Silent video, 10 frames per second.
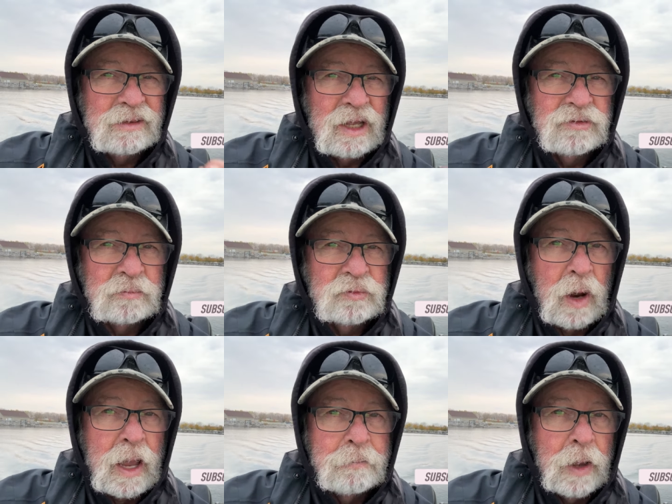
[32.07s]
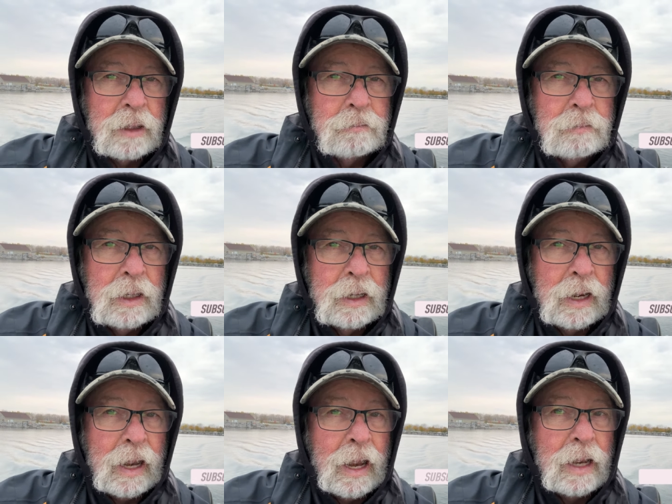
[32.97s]
that subscribe button
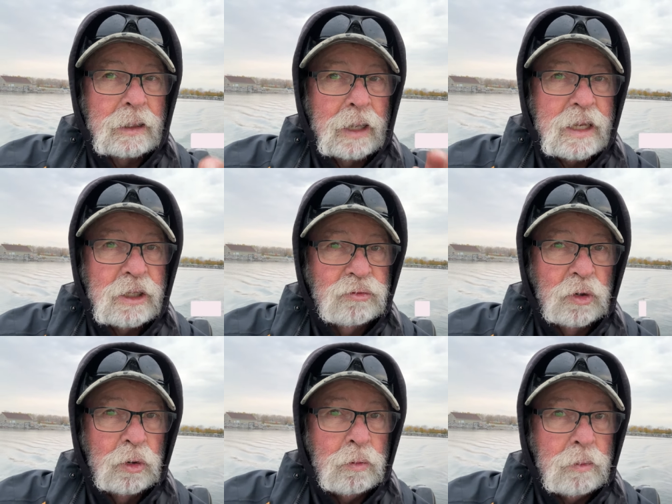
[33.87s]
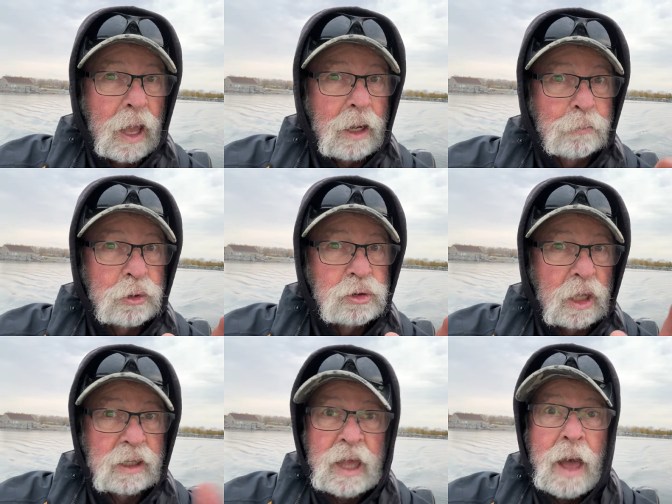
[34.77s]
and like it too. I'd
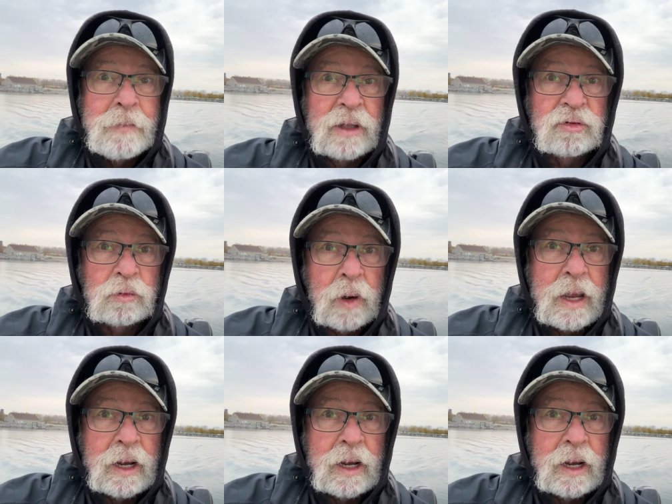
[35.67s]
appreciate it. Comments are great. I